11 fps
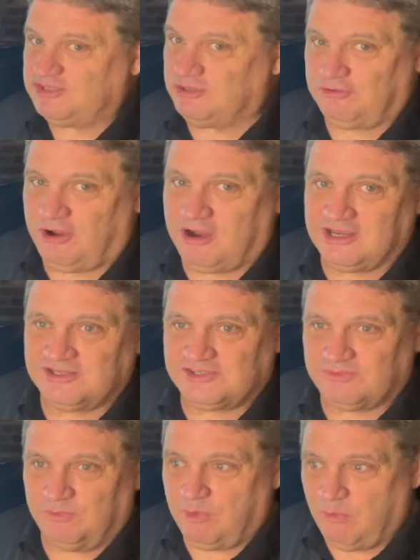So, darkness,
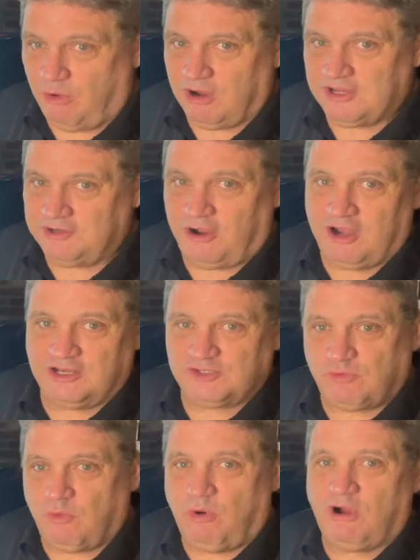when we walk in darkness,
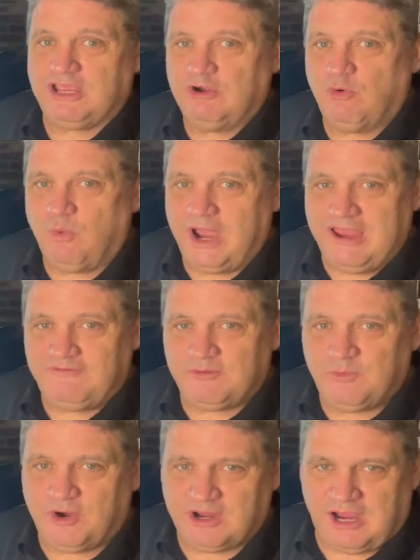we're walking away from
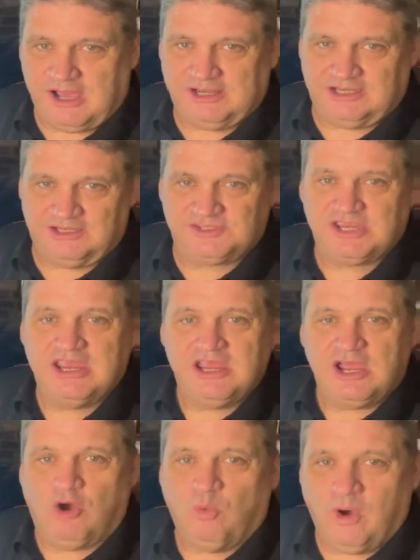where God is,
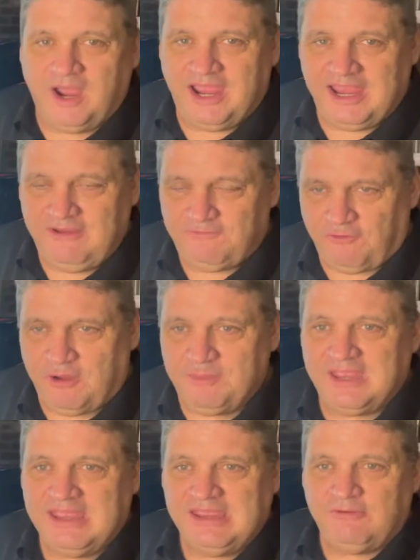away from
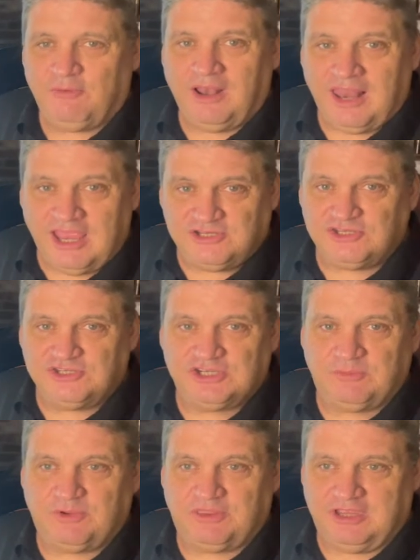
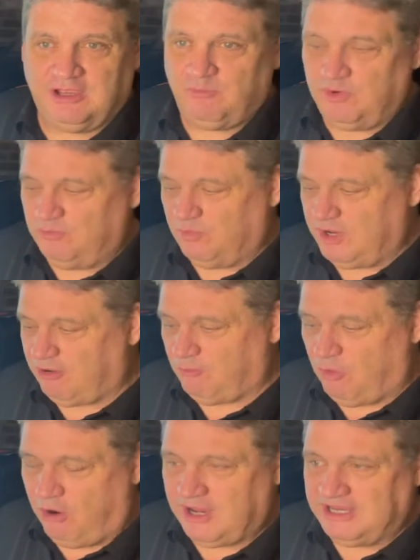relationship with Him, when we are
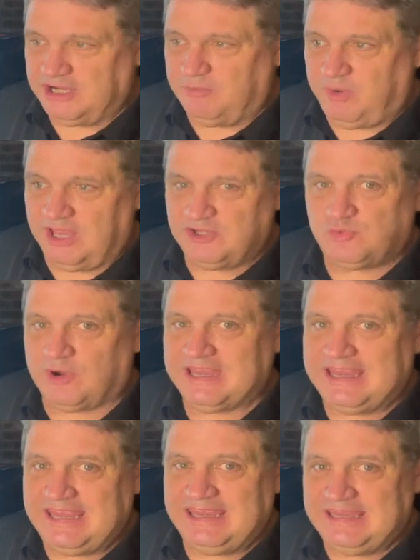walking in a place where
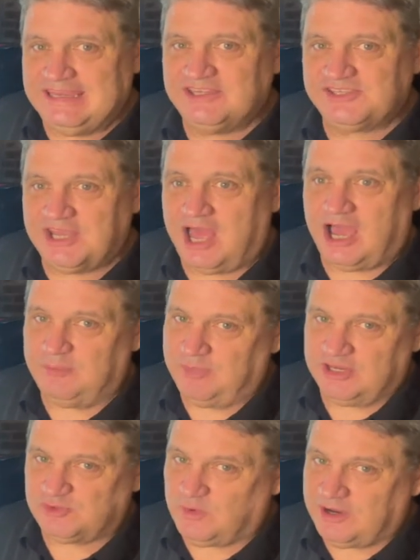He is not,
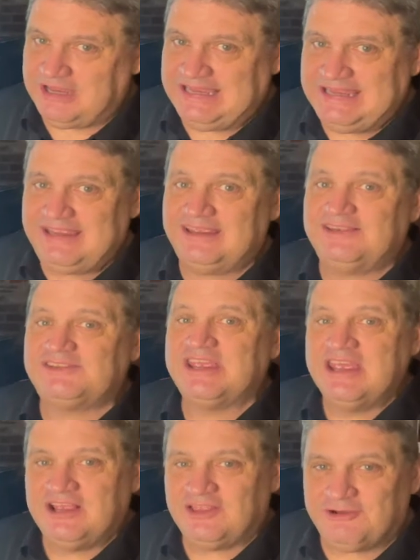because where He is,
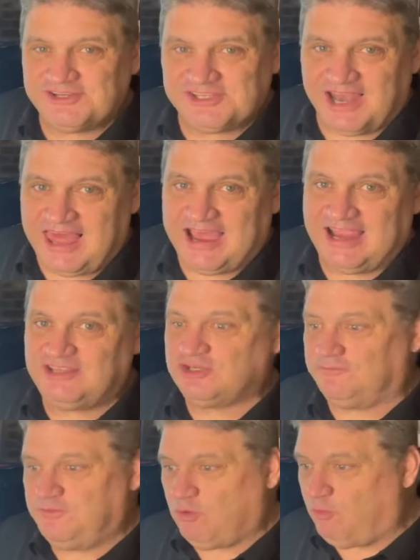there is light. So,
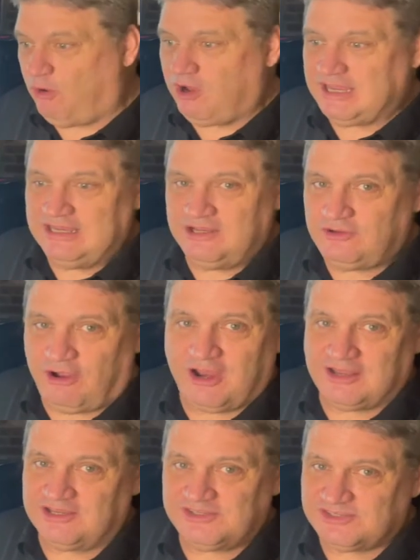if you're walking in
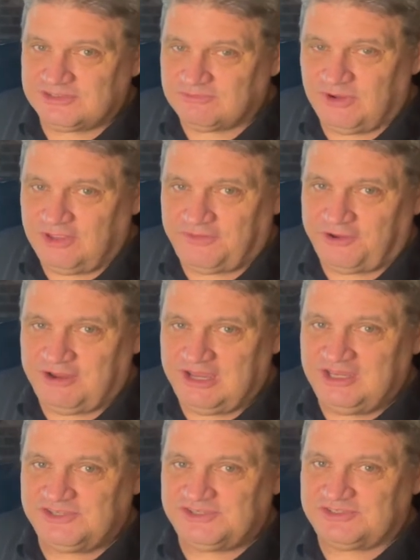darkness, well, there
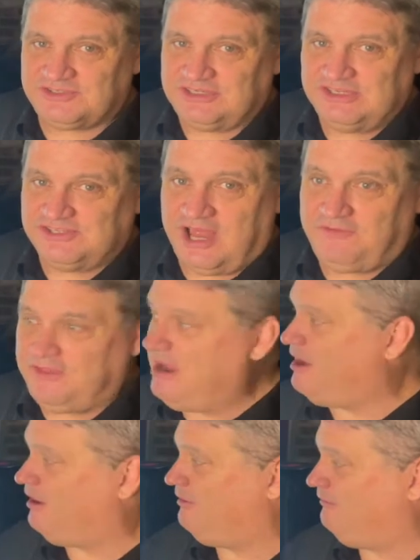is, He's not
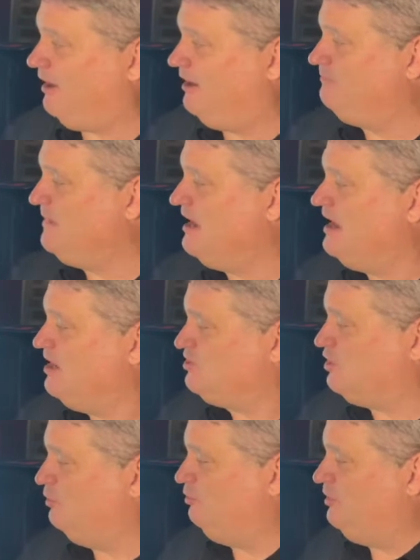there, right?
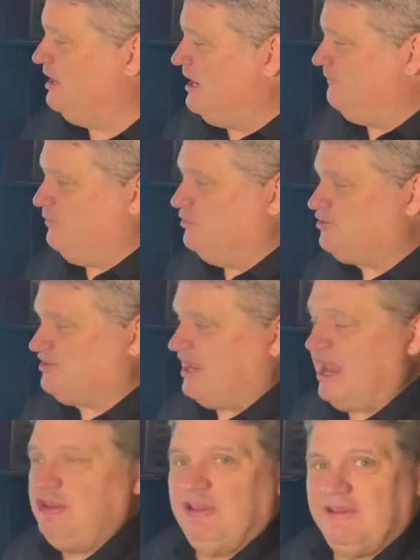So if you
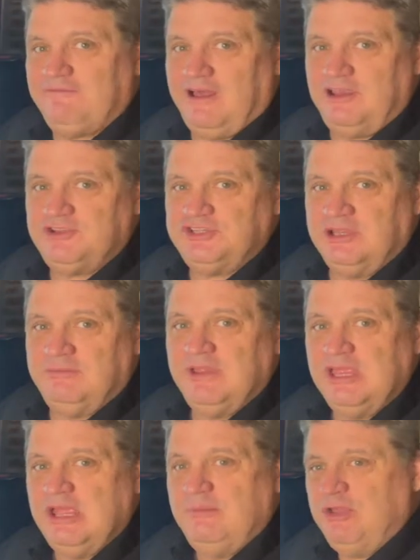say you have fellowship,
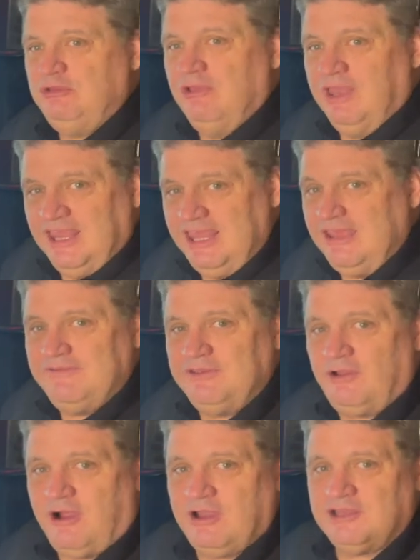but you live in
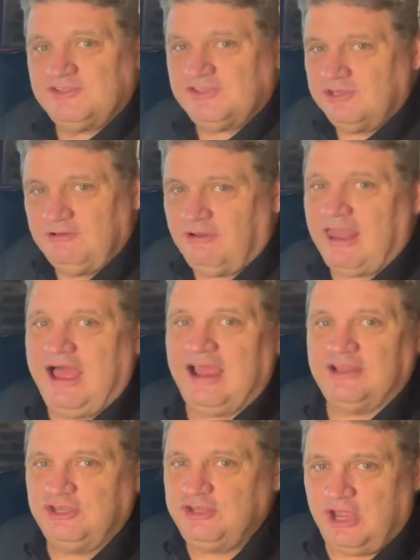darkness, you're lying.
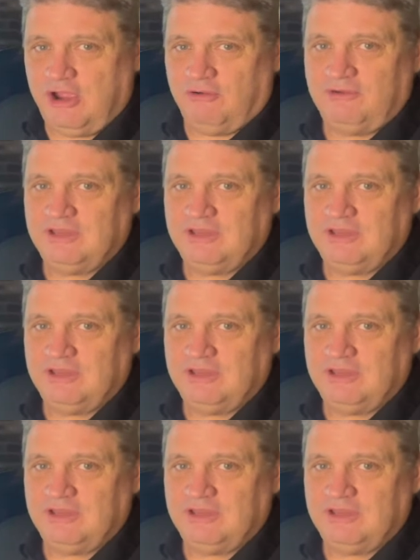You don't.